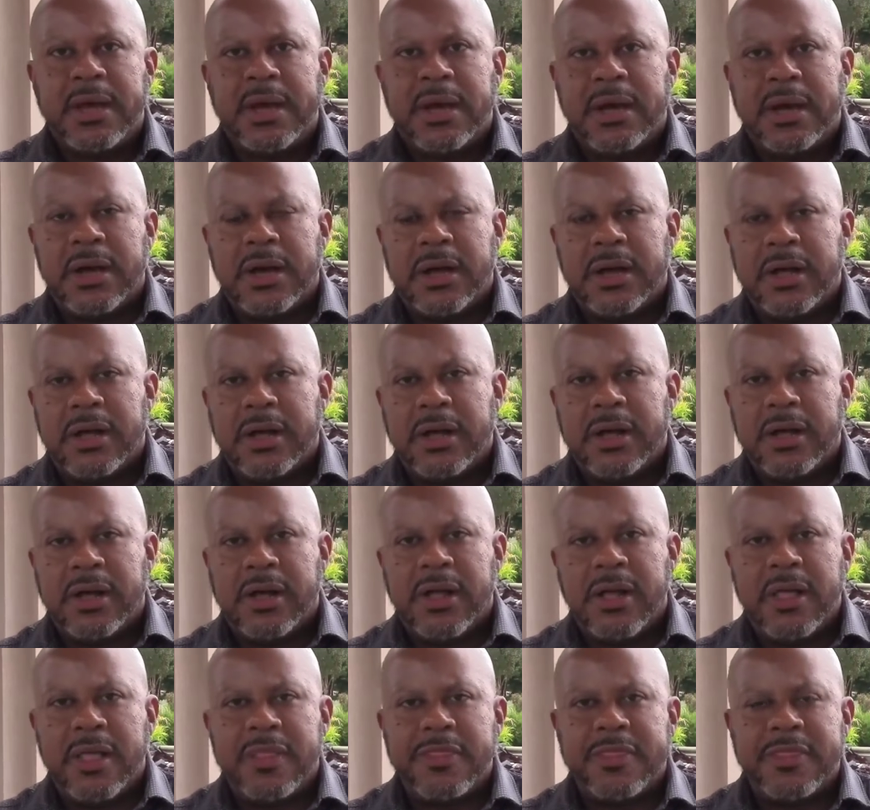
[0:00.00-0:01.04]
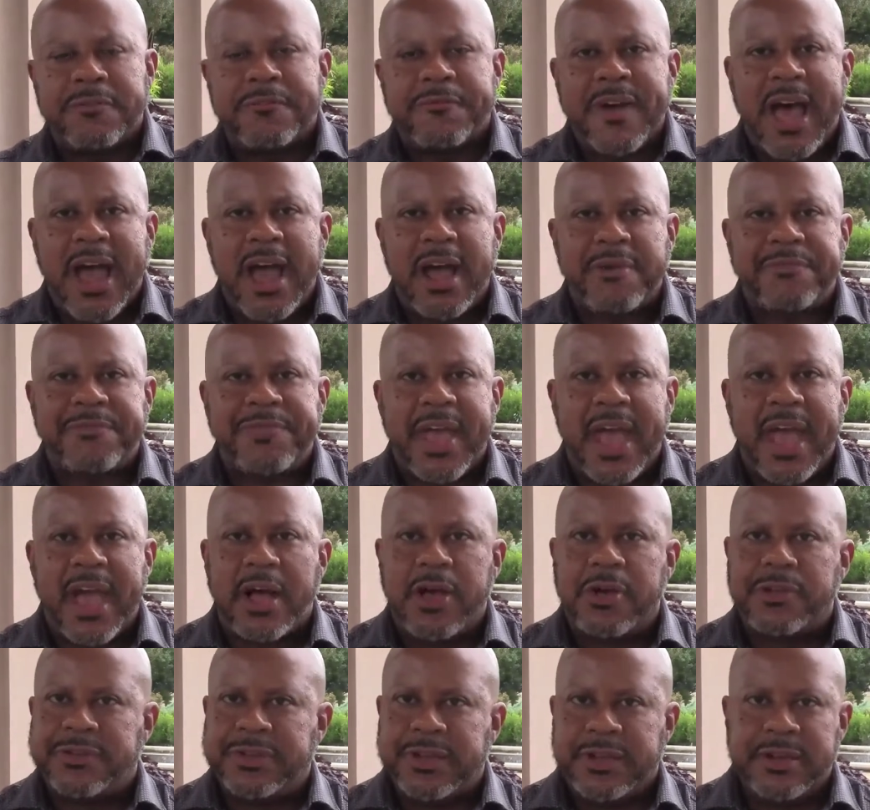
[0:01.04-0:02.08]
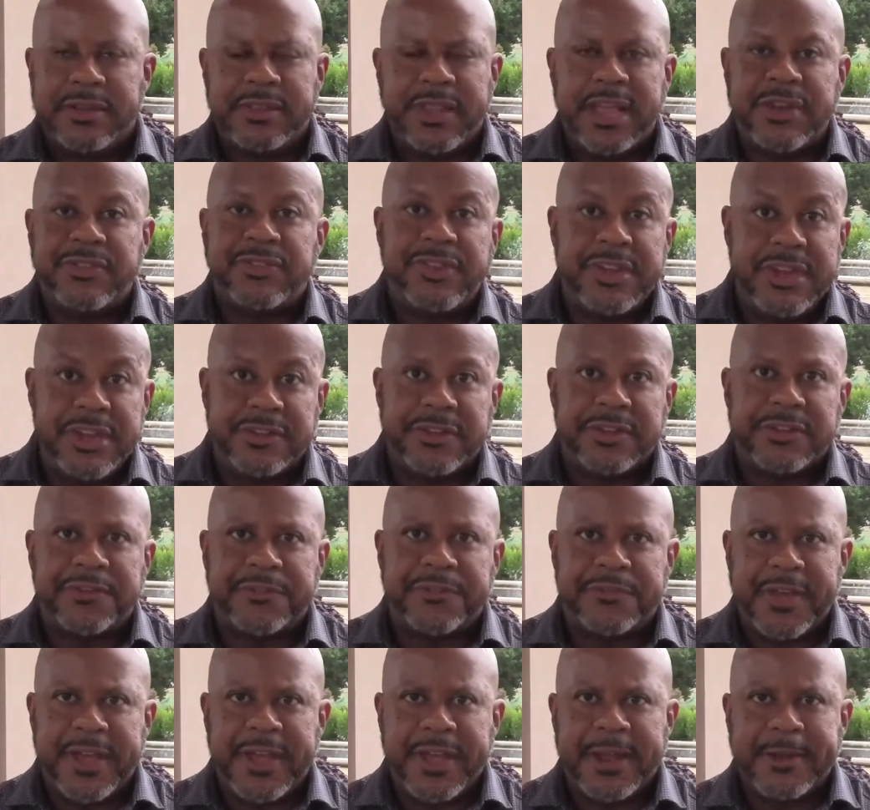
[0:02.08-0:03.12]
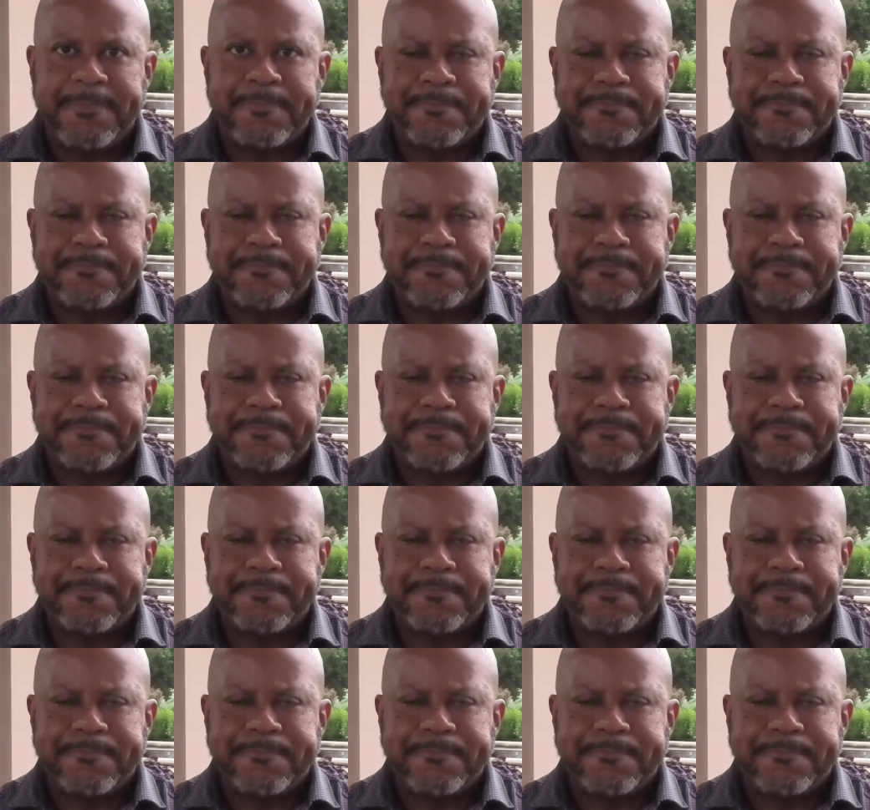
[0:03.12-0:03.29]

the 5,000 that Jesus fed,